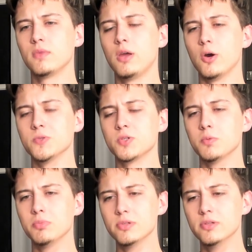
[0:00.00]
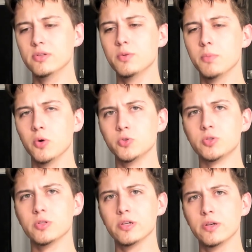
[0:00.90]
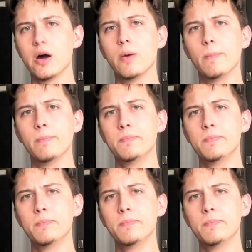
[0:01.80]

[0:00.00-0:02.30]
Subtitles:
I was completely emotionally numb.